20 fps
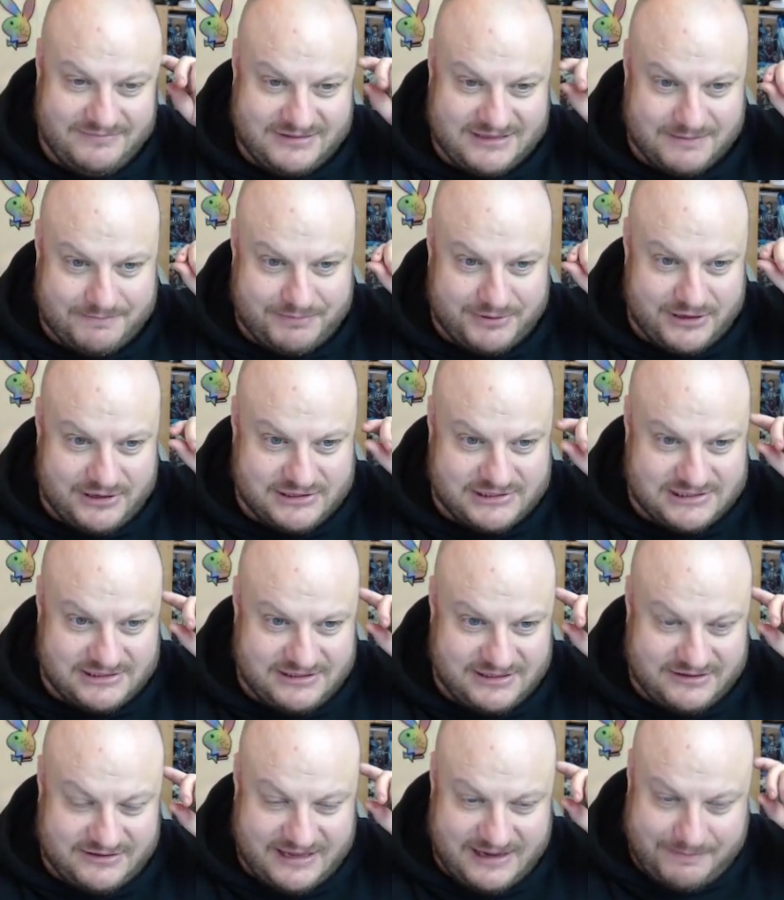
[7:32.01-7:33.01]
the person
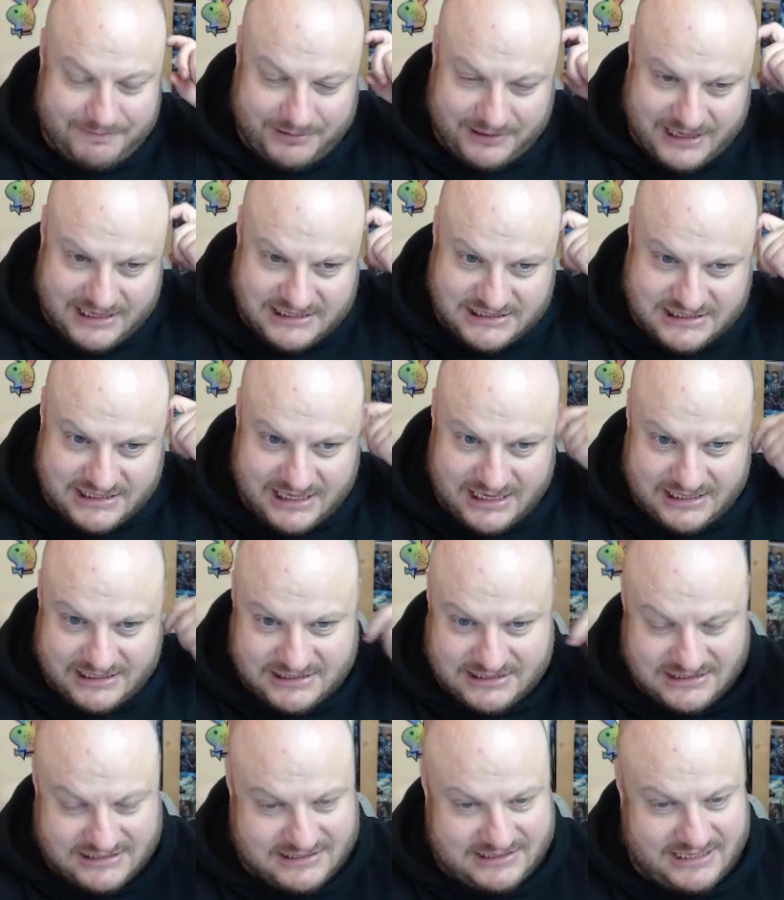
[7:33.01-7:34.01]
that they place there because